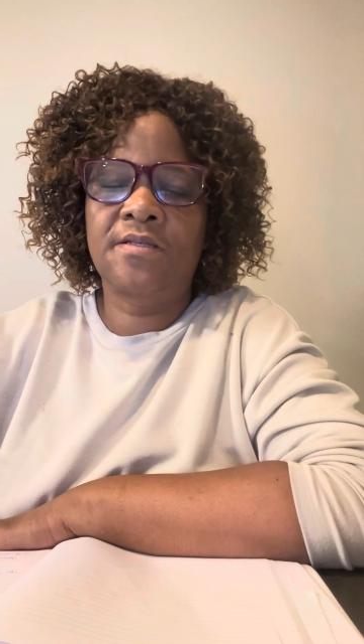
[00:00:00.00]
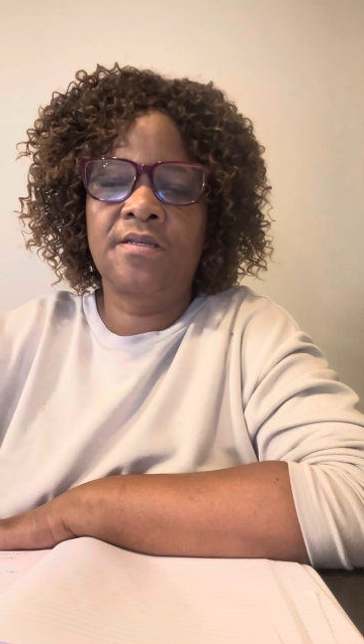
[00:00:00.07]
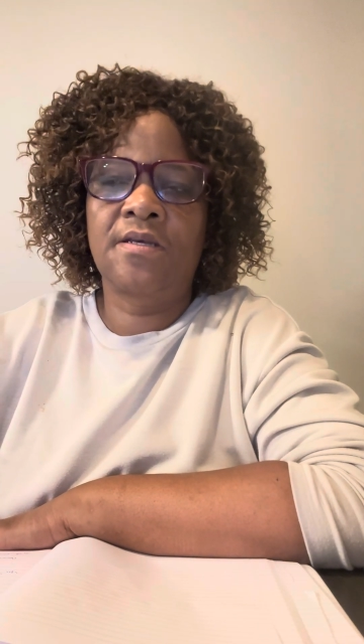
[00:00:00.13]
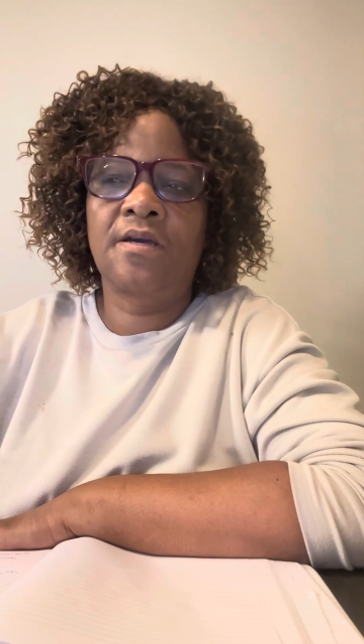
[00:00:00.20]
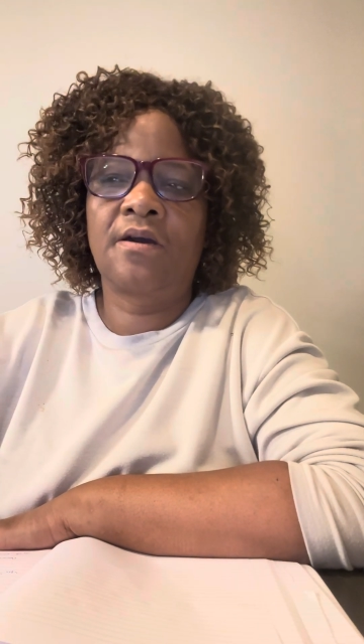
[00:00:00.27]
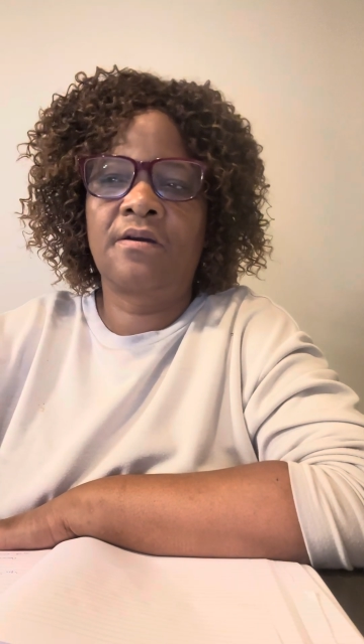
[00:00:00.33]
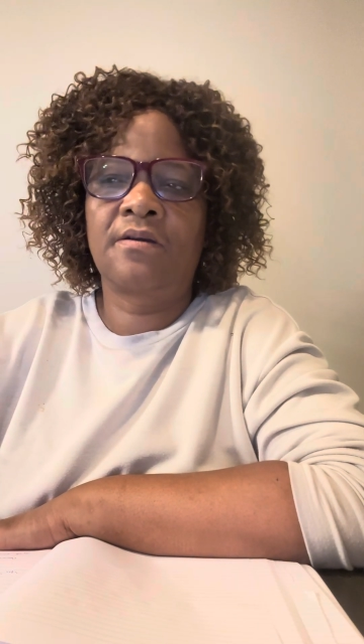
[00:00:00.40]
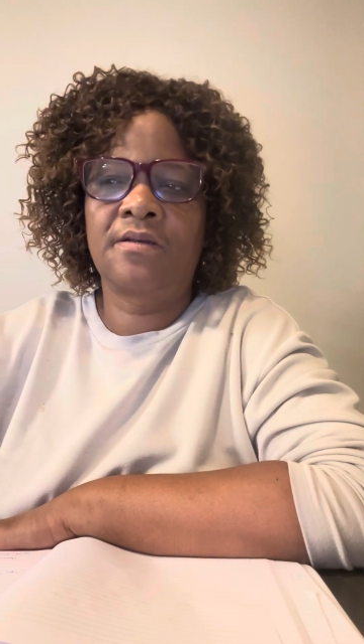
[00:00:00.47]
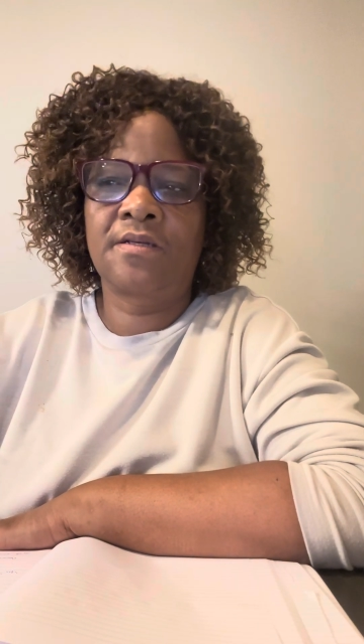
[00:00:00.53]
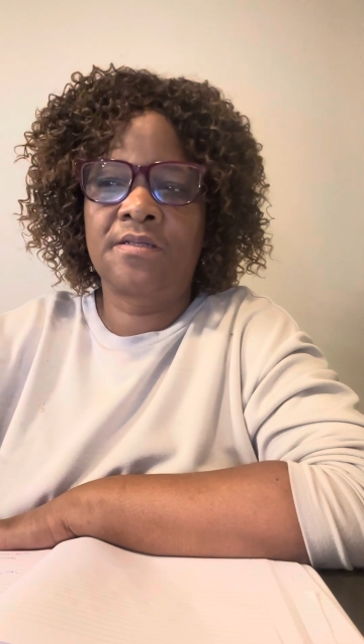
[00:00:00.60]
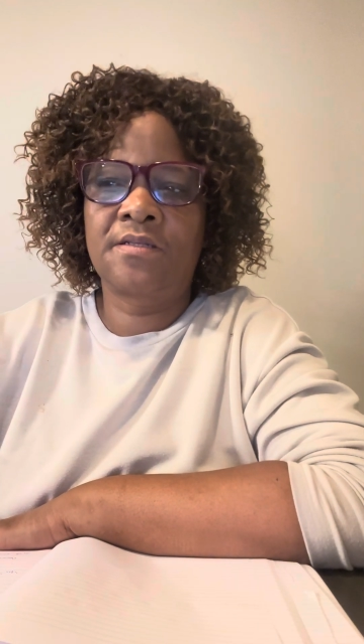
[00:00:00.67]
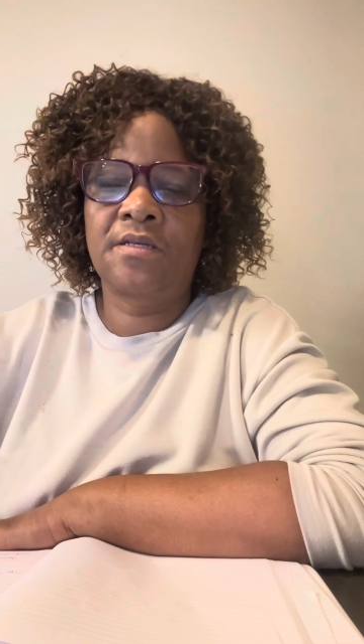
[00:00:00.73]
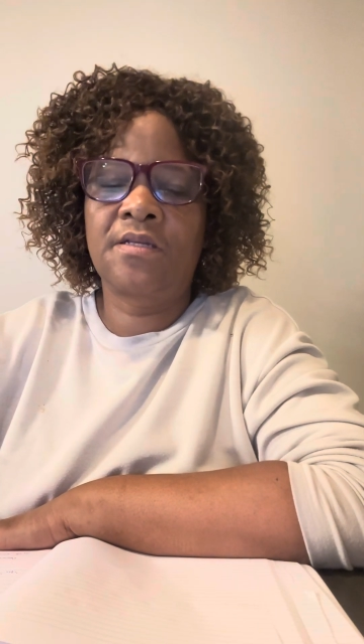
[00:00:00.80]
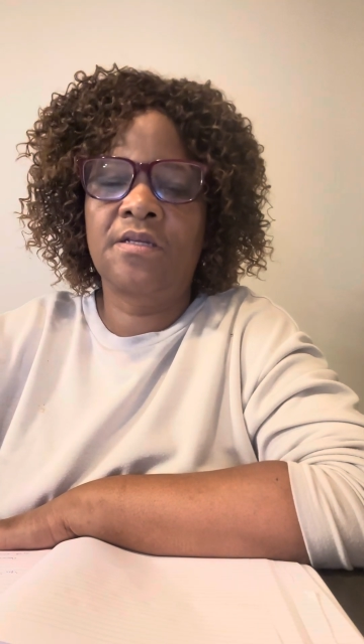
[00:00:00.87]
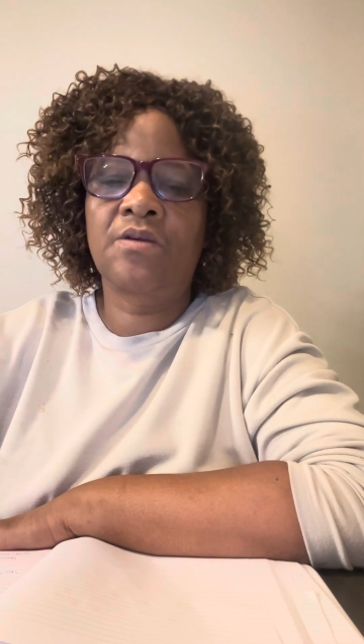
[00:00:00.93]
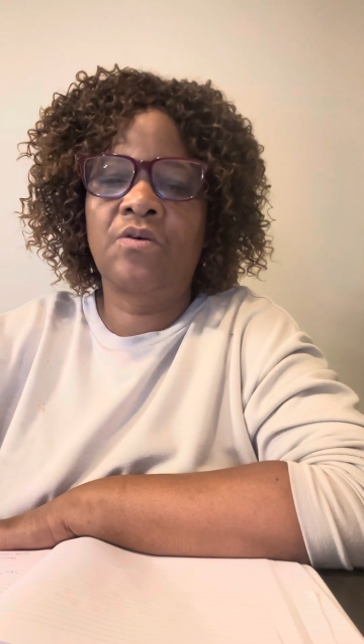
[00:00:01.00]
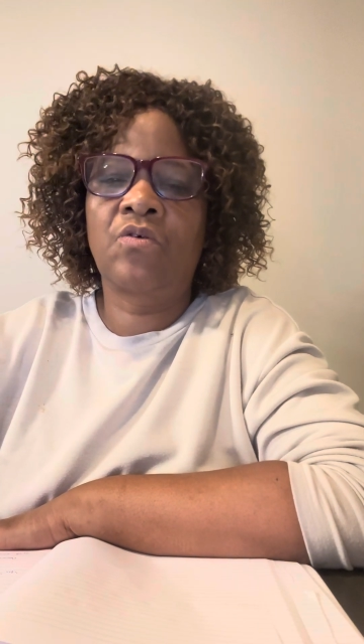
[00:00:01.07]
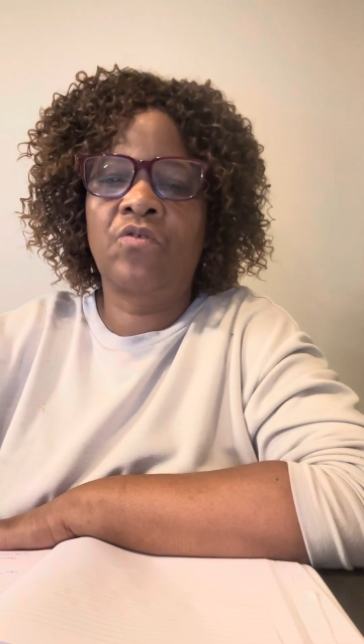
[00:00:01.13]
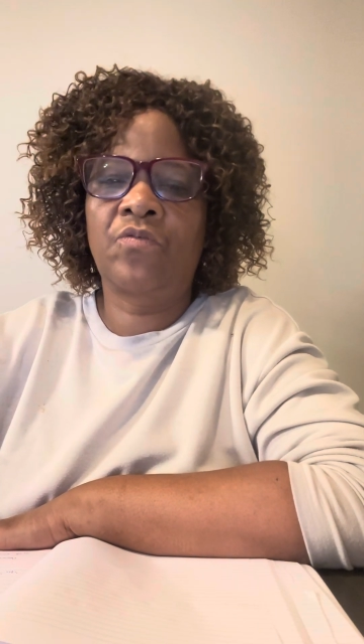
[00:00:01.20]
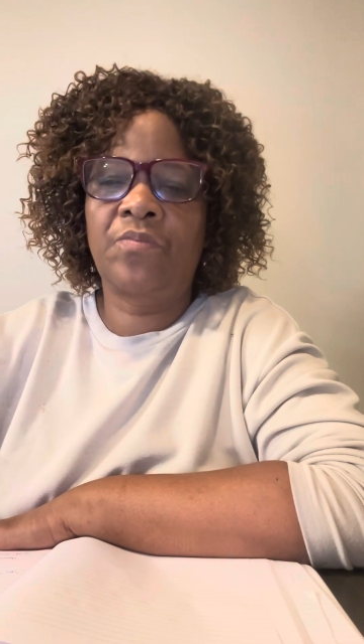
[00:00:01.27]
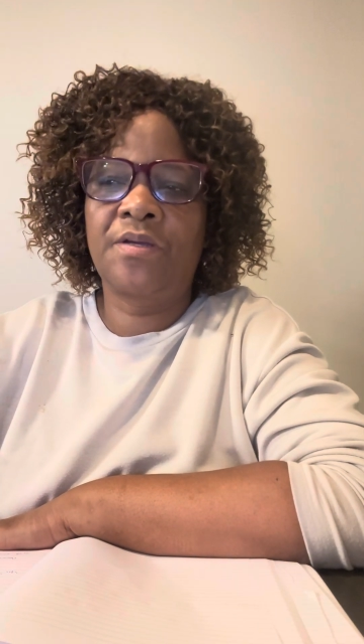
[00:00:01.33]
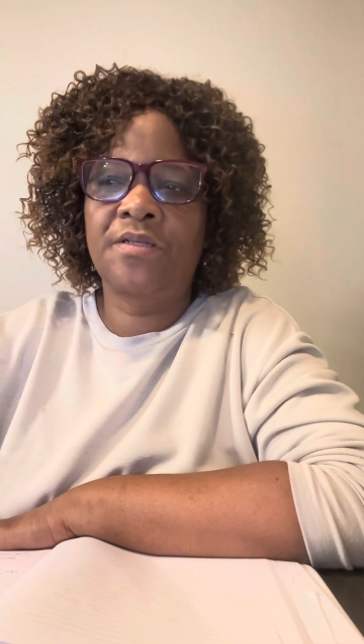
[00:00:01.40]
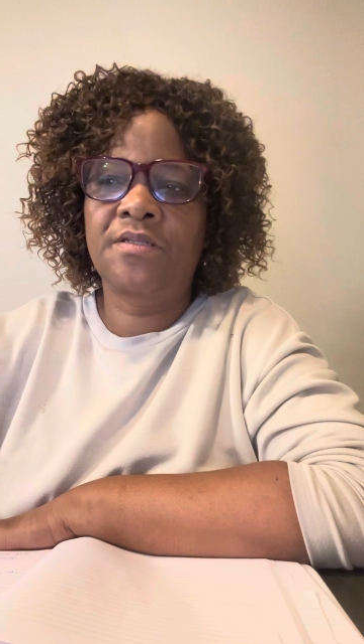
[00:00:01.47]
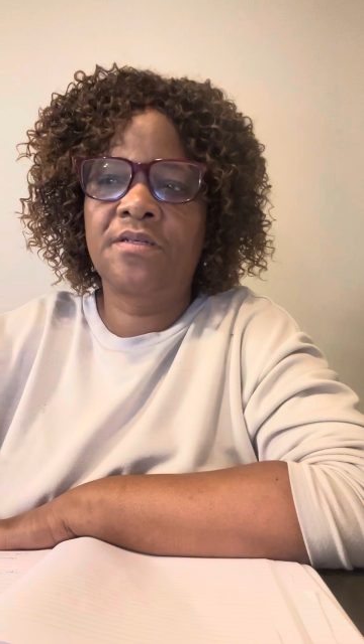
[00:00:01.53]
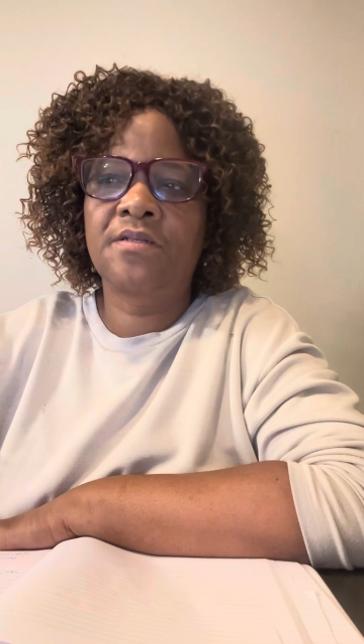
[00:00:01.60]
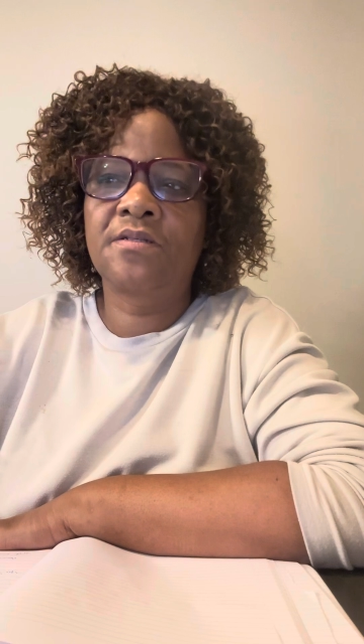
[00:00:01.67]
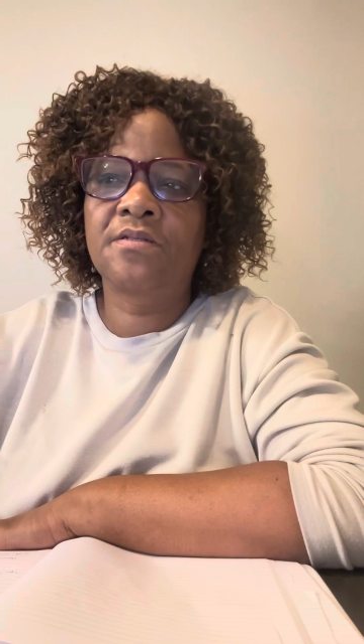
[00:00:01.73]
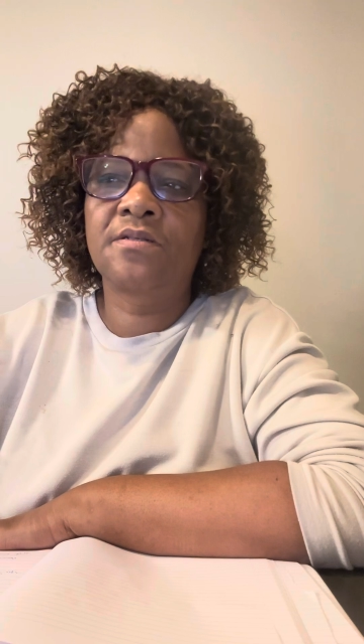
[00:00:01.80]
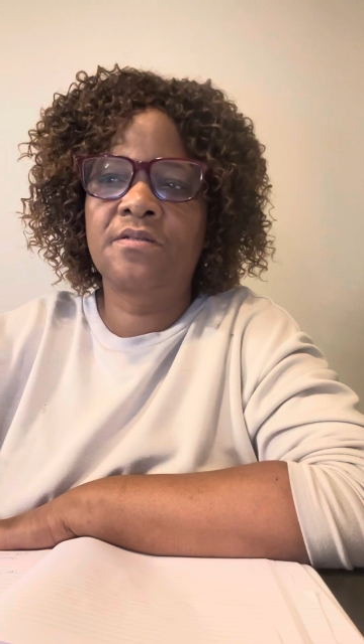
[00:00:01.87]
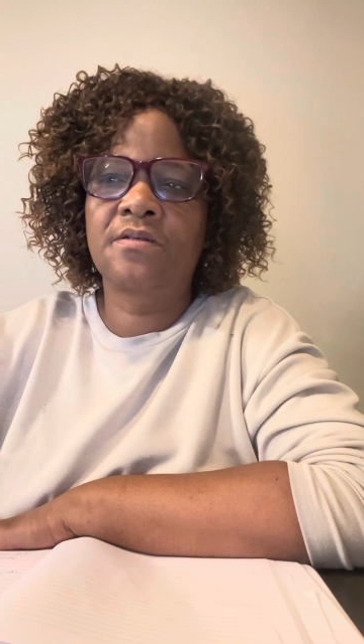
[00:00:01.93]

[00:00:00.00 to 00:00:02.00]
the understanding of patients'